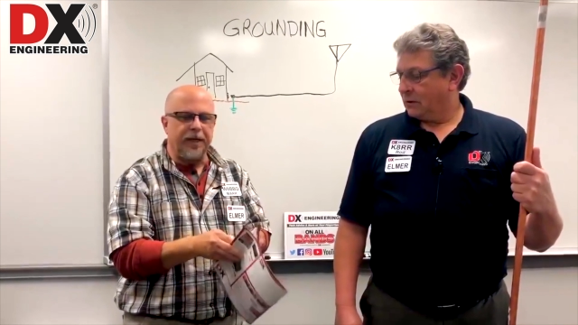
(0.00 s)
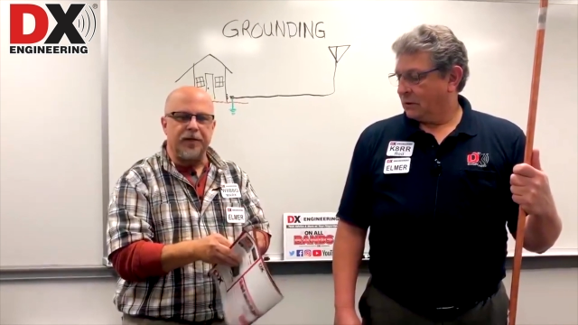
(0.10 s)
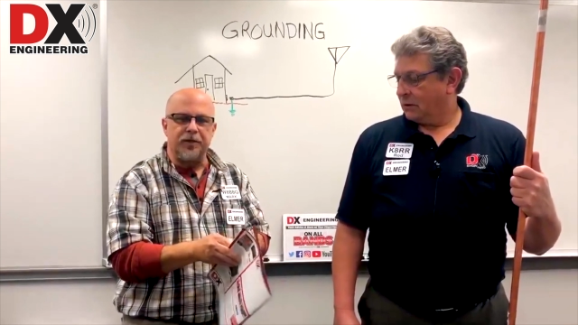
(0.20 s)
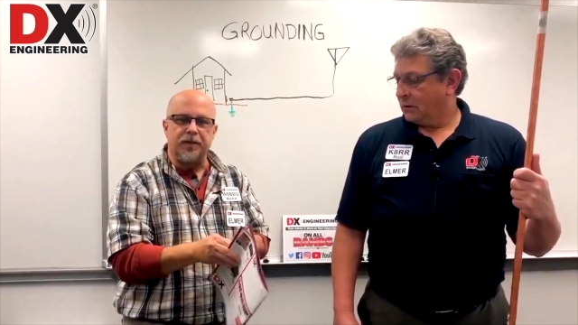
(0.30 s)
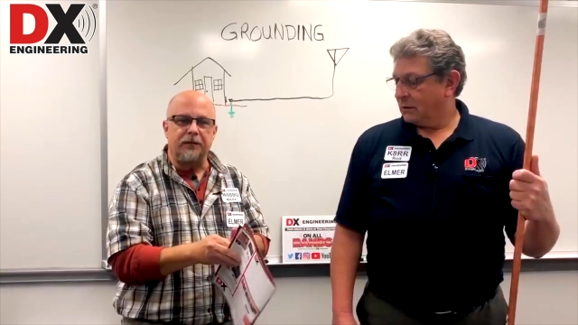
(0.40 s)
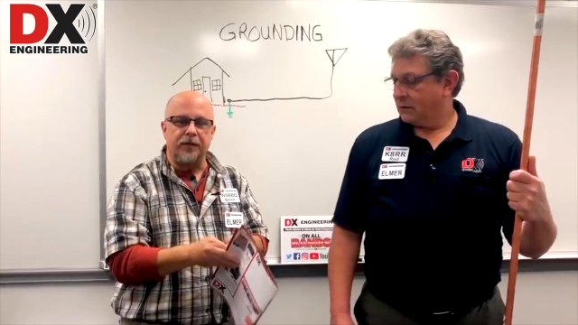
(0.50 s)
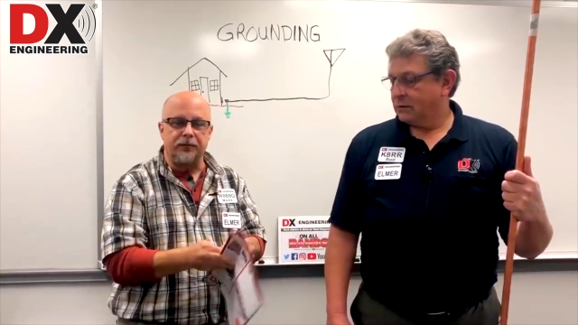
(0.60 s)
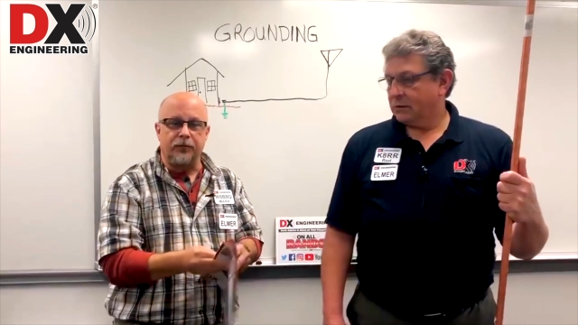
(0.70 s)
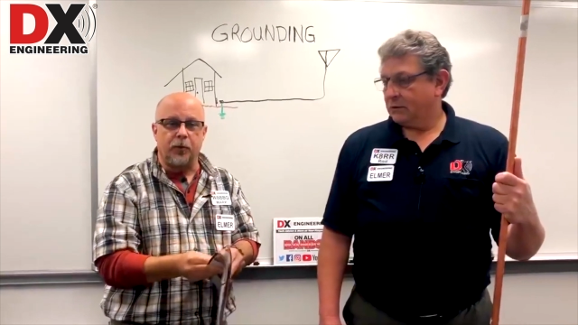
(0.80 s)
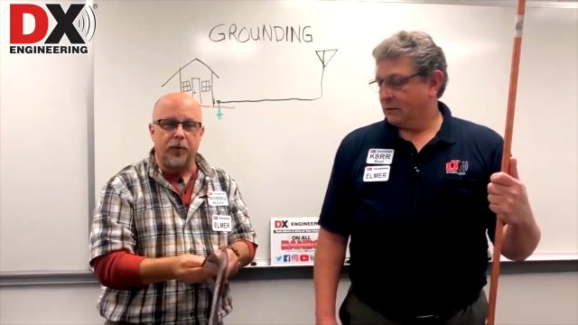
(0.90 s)
Speaker 1: page
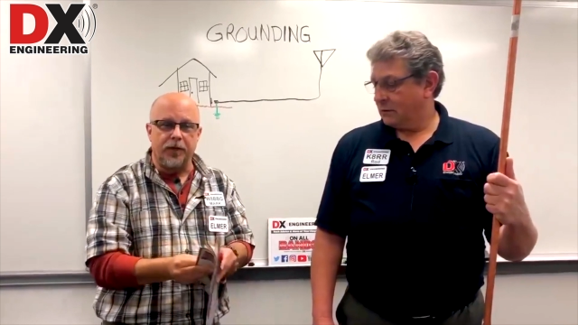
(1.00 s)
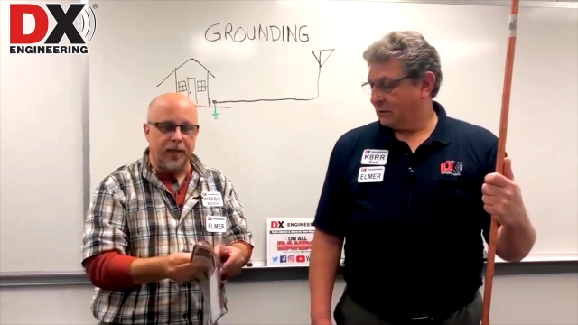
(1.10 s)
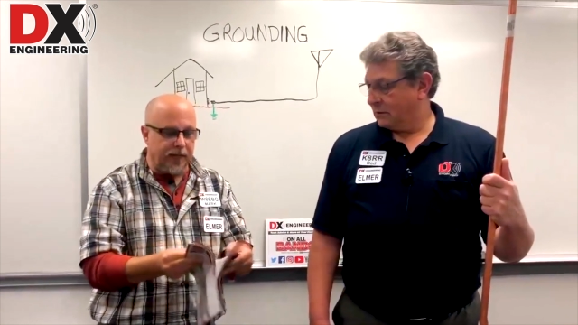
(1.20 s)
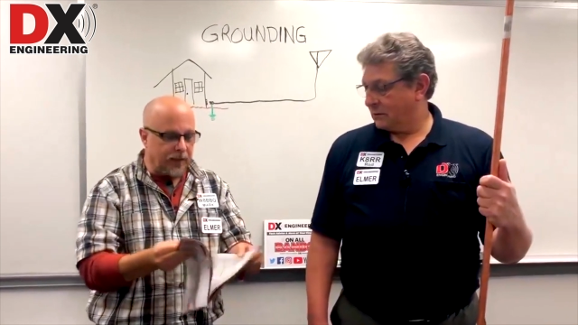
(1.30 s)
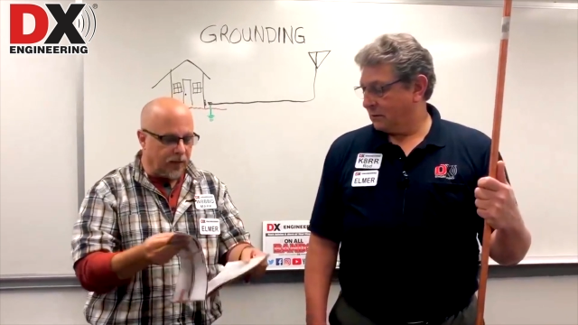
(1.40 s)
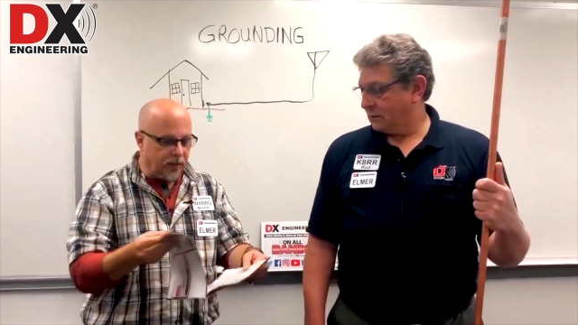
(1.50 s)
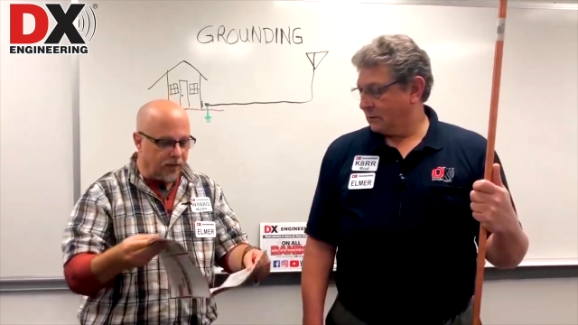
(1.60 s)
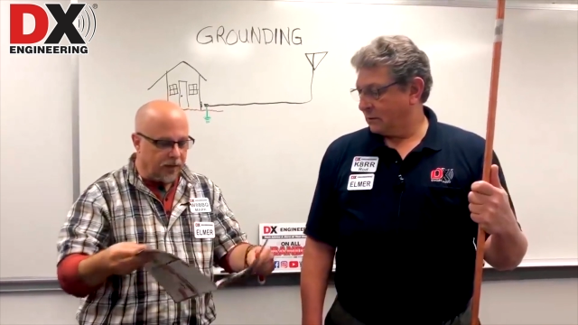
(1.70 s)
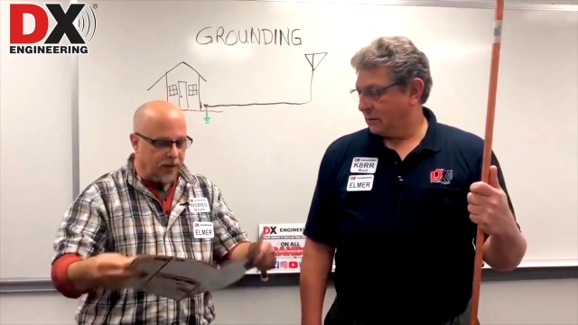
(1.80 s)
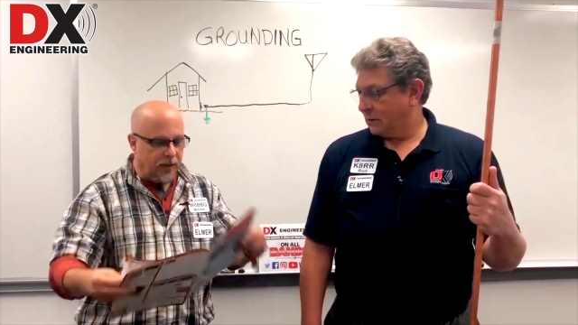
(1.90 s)
74 of the catalog
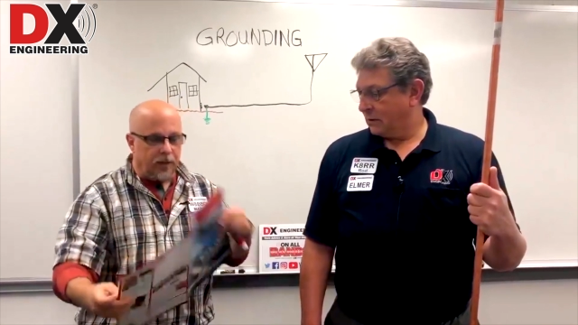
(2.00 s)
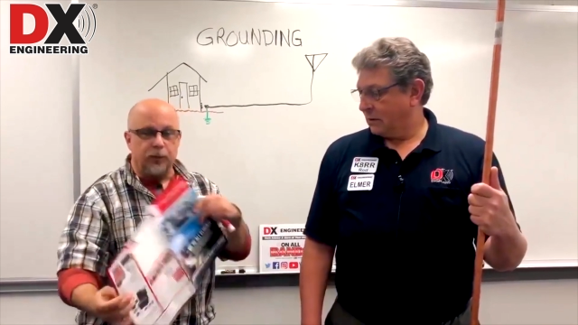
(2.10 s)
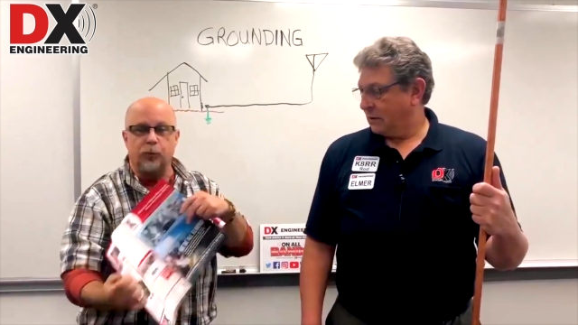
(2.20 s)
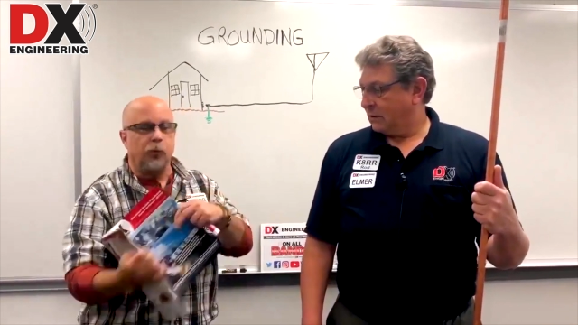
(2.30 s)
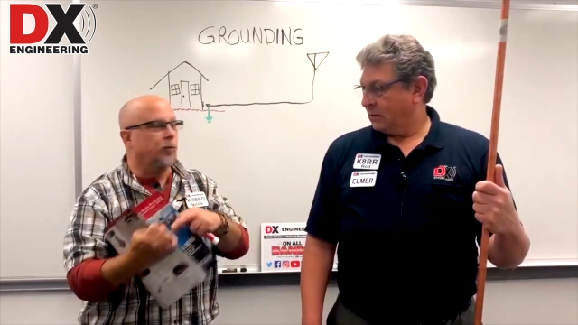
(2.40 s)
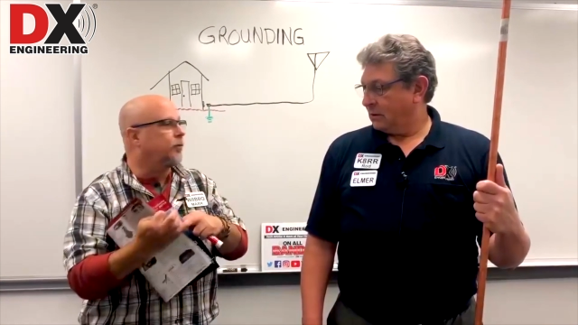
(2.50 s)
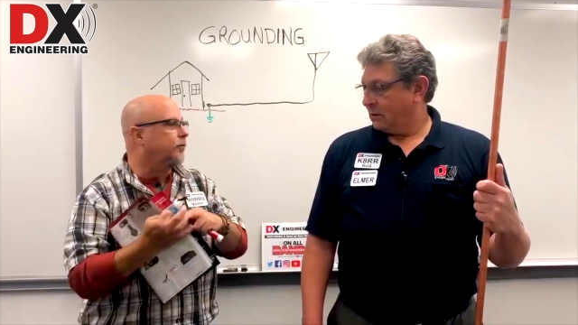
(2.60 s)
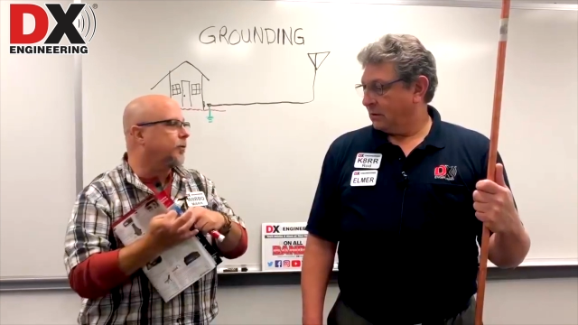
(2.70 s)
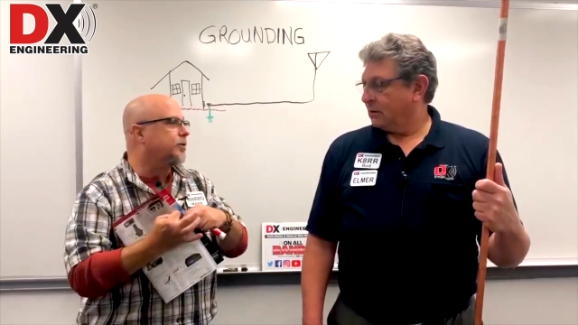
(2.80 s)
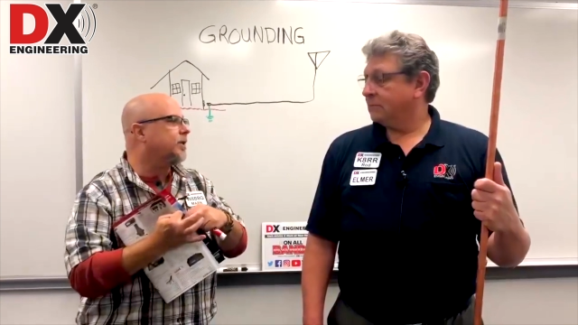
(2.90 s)
will
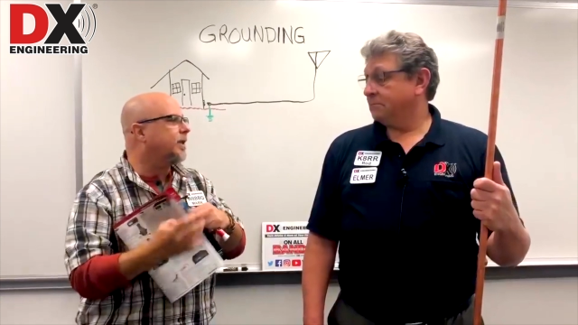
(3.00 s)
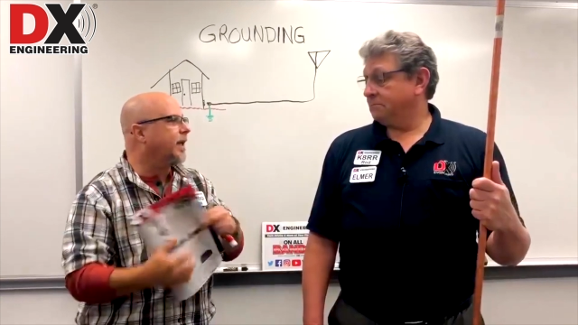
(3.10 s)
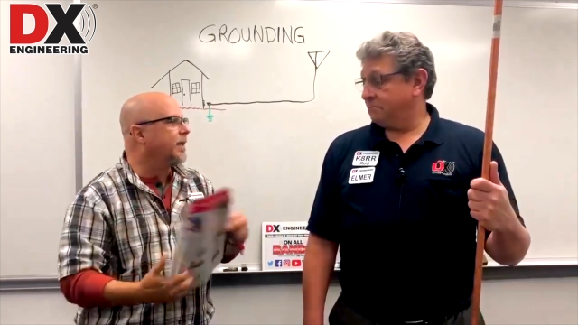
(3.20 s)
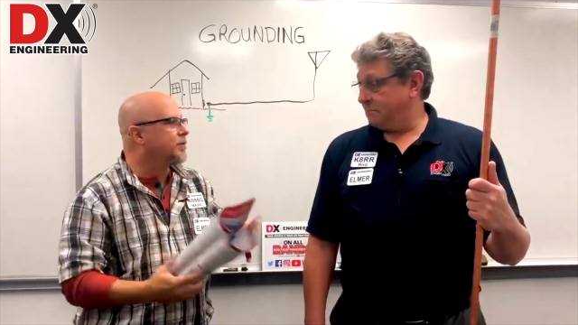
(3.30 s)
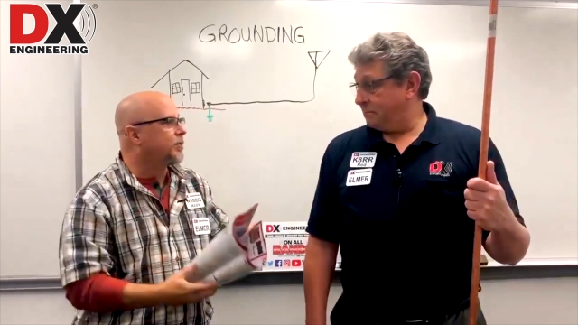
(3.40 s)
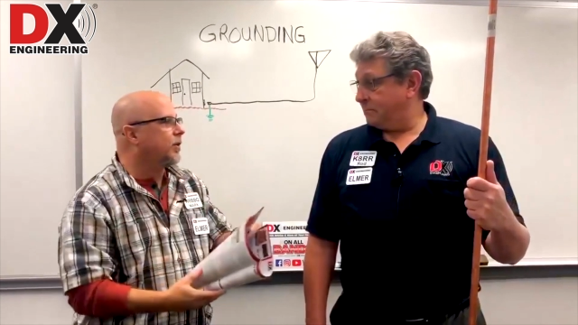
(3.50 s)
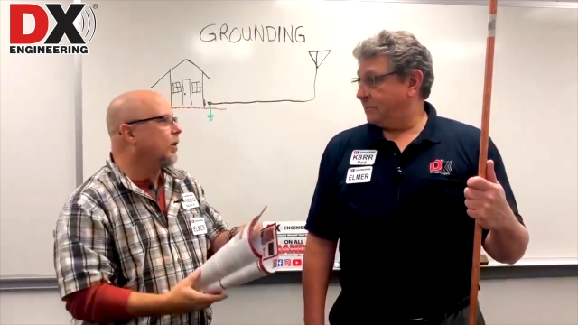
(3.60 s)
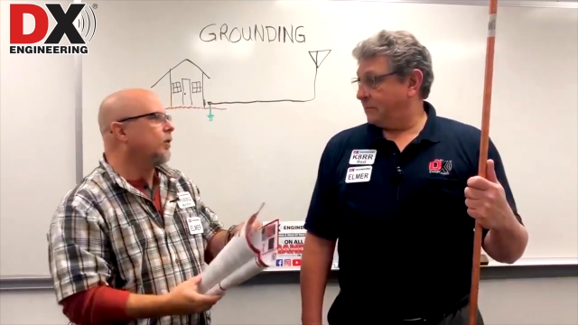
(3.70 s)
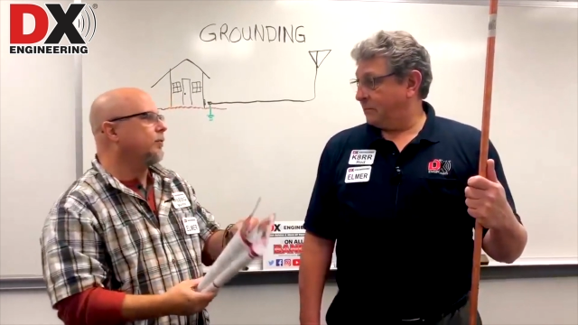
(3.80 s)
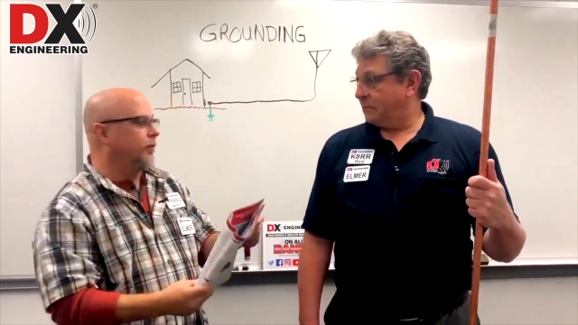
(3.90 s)
virtually answer
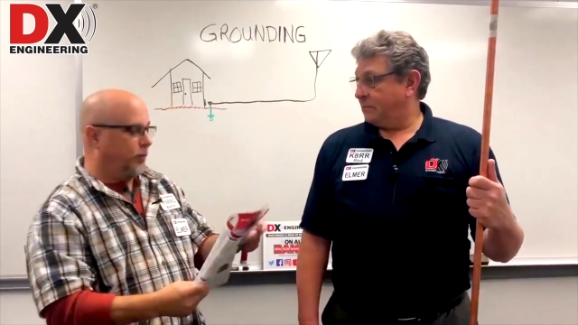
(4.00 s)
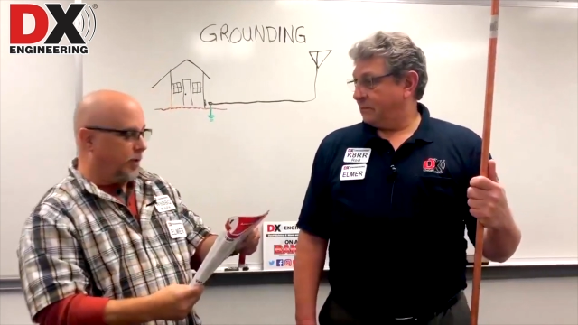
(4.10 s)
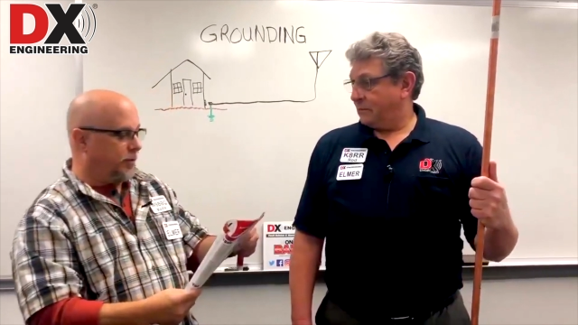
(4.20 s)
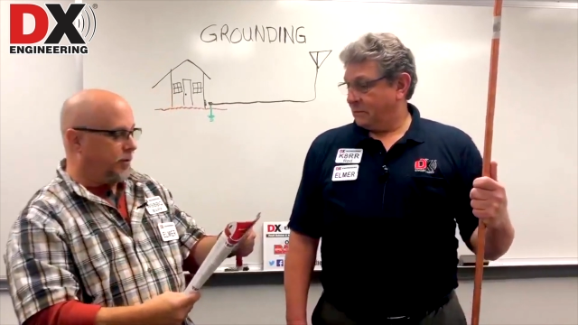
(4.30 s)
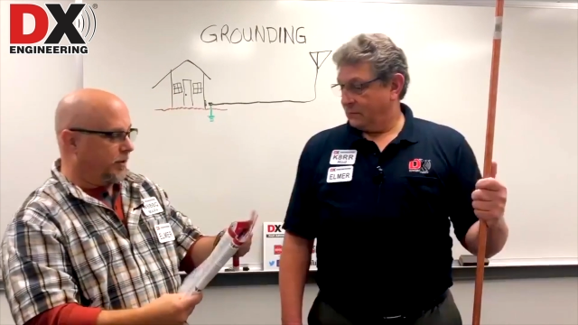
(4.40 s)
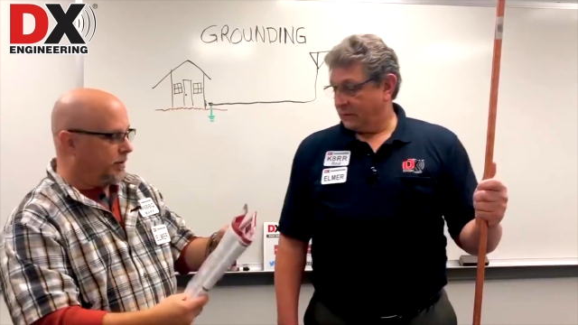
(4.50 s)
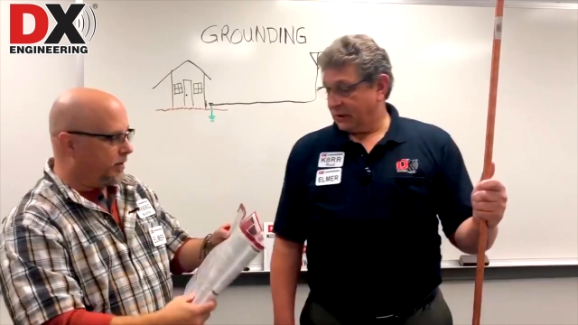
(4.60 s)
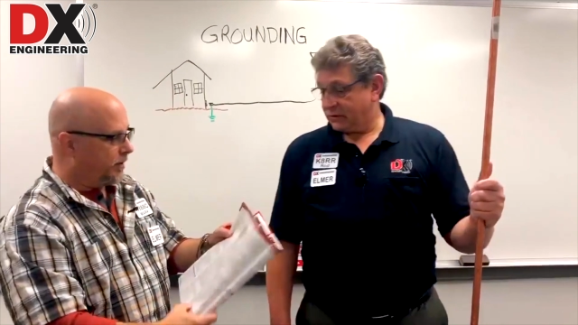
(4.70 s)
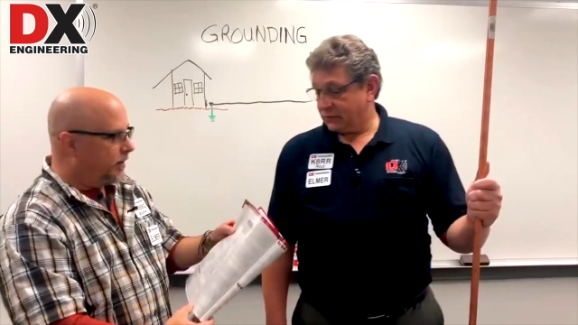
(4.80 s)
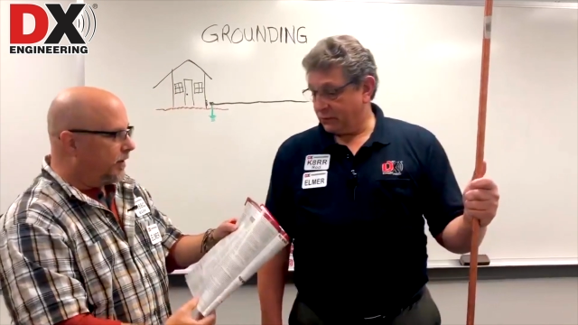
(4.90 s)
all of your questions.
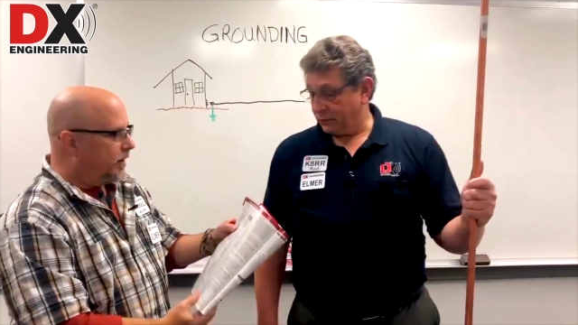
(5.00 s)
That's true.